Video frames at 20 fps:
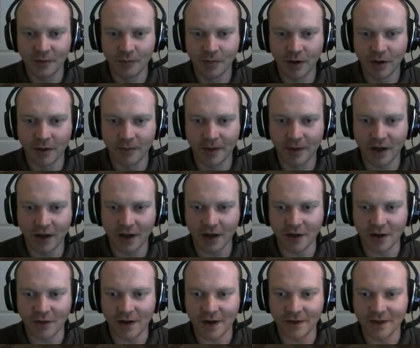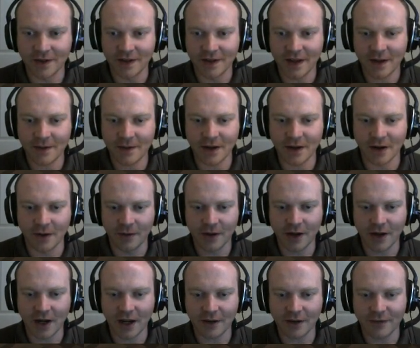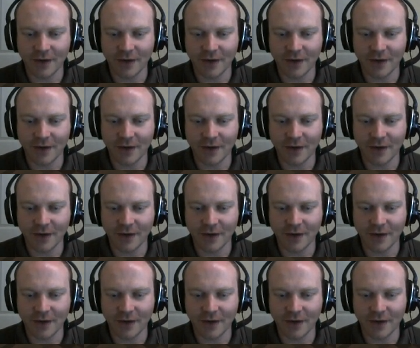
Bone meal all around it. There we go. We got our